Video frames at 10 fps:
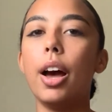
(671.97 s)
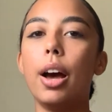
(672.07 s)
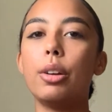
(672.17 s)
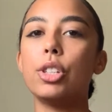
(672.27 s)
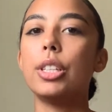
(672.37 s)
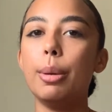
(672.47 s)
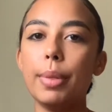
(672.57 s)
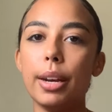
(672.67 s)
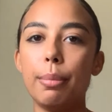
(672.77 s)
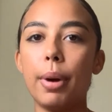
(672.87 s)
just keep
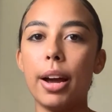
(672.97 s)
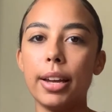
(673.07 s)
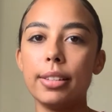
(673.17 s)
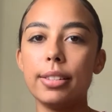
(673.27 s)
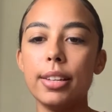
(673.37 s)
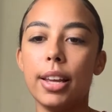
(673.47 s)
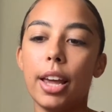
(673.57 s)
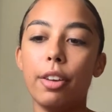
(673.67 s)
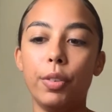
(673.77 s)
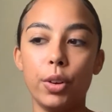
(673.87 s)
that in mind.
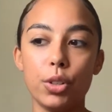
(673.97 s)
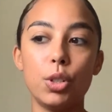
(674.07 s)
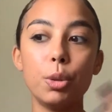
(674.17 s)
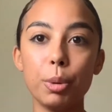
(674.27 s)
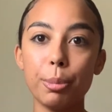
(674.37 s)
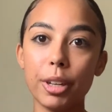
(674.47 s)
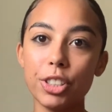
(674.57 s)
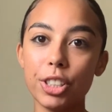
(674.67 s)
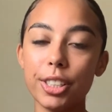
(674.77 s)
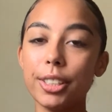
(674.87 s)
If you're a super
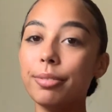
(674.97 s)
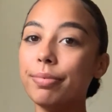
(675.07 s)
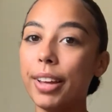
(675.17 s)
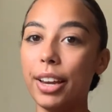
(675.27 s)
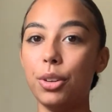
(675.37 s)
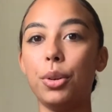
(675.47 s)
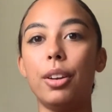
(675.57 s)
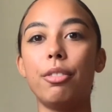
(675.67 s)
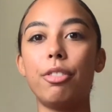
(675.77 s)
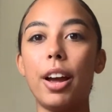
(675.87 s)
budgeter and you
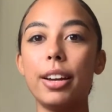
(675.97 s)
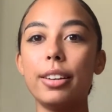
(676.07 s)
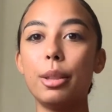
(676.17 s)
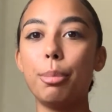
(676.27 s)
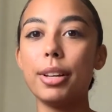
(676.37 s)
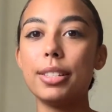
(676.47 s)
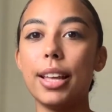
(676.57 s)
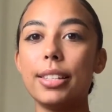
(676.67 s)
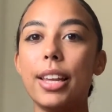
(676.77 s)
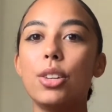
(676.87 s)
can find the bus
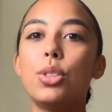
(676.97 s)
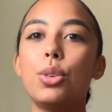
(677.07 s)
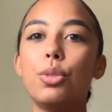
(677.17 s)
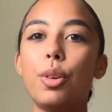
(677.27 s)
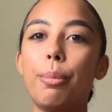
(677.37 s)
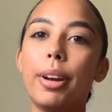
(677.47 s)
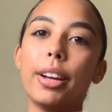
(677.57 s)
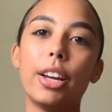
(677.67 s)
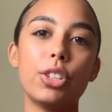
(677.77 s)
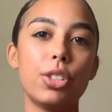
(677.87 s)
that takes you from
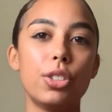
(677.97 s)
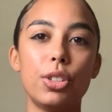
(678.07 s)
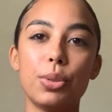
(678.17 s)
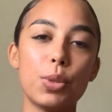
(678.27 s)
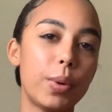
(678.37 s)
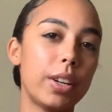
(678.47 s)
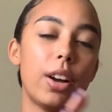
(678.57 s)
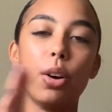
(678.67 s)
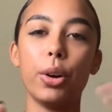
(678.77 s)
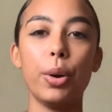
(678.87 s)
Marrakesh to
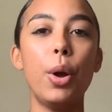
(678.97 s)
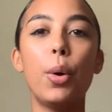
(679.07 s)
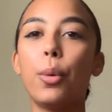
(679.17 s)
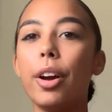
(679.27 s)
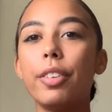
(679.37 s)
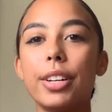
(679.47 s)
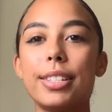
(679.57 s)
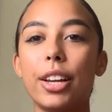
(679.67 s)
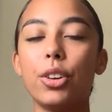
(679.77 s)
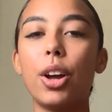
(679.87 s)
Essaouira or wherever it is
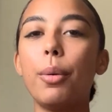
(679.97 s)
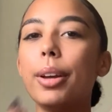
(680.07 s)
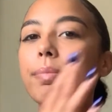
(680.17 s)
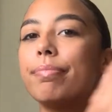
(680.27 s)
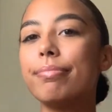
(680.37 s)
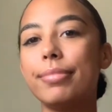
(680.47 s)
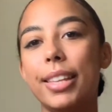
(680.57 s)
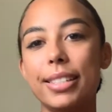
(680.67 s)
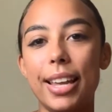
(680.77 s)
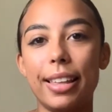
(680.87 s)
that you're going,
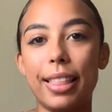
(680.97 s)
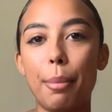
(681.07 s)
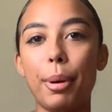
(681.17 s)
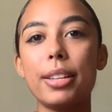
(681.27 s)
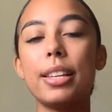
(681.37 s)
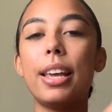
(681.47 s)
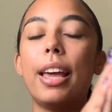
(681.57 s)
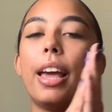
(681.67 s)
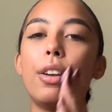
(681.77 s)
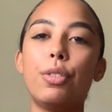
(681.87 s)
then take that bus.
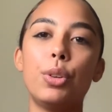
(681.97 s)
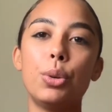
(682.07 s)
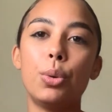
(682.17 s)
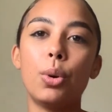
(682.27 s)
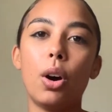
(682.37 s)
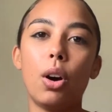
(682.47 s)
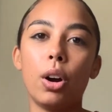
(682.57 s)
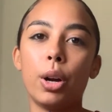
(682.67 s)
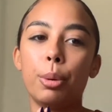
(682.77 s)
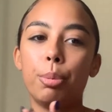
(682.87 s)
If you
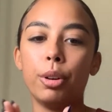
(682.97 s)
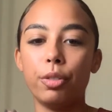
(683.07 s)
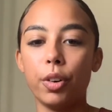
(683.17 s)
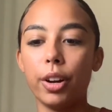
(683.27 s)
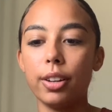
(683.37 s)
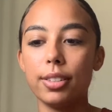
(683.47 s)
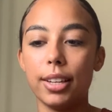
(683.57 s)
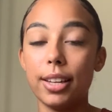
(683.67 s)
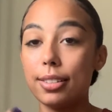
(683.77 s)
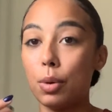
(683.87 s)
are preferring to
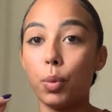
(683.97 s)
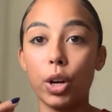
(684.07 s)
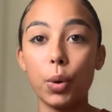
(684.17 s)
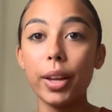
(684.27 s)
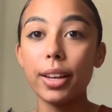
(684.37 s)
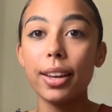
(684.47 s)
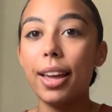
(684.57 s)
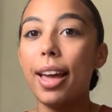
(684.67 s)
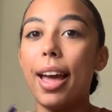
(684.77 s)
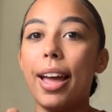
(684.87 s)
get somewhere quick
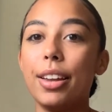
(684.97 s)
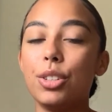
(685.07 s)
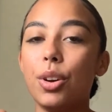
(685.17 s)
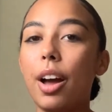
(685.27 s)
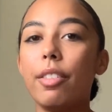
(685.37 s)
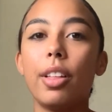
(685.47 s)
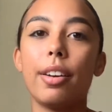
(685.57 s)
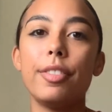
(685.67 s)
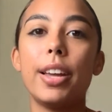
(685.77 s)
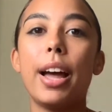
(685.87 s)
and you don't have a lot
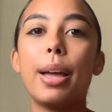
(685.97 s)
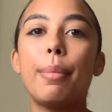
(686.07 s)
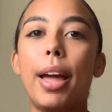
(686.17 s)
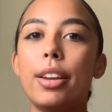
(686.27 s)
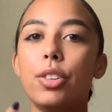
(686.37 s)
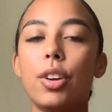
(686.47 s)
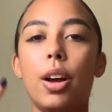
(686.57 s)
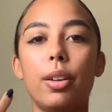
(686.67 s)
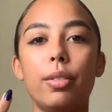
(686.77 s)
of time and you're not,